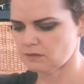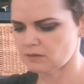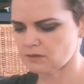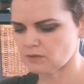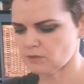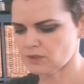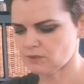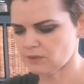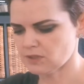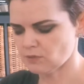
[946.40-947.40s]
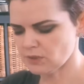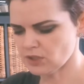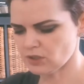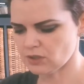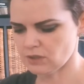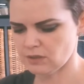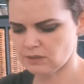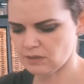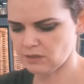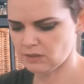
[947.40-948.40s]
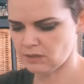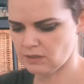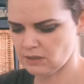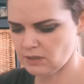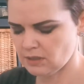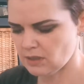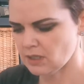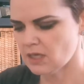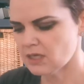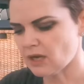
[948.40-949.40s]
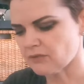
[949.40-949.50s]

Squish, squish, squish. Now,